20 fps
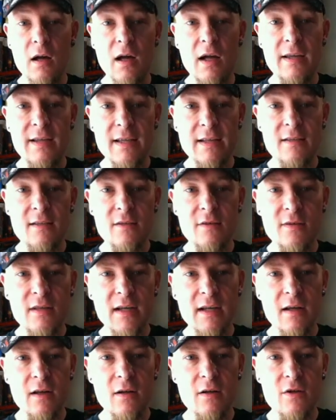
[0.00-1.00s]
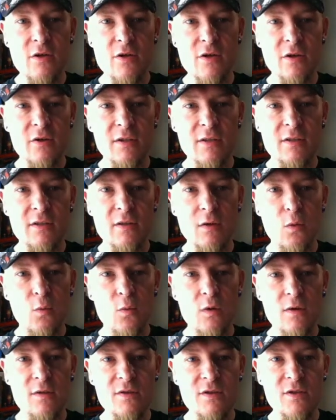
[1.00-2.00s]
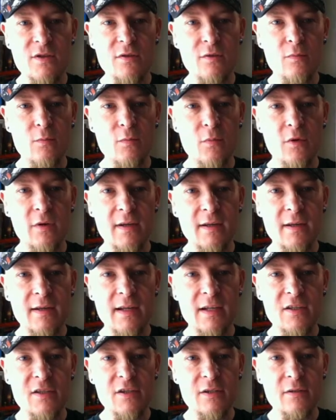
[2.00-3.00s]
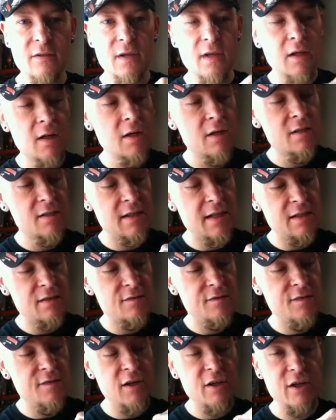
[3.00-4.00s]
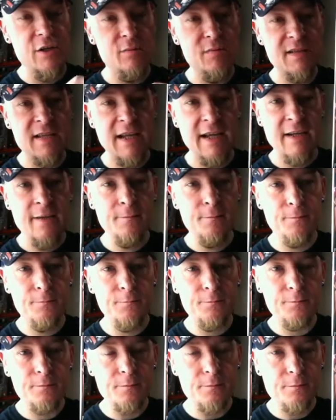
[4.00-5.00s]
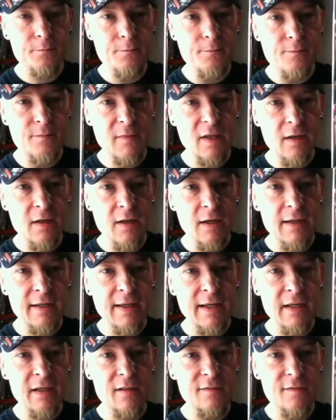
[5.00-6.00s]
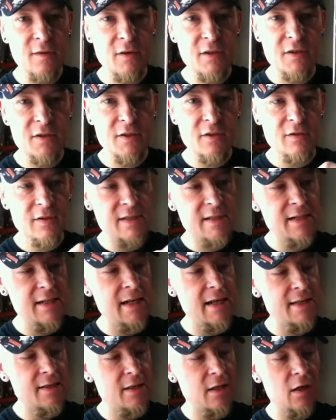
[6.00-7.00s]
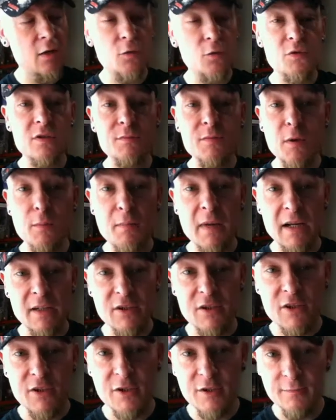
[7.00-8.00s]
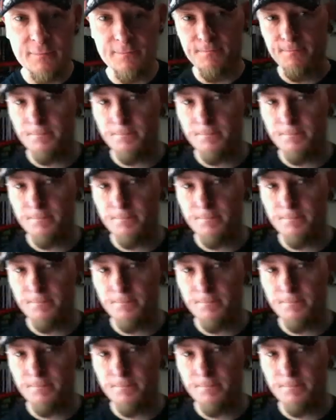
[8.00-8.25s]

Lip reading: yet another nice one to my collection. So that's Volume 10, King of the Fighters 98 Ultimate Match.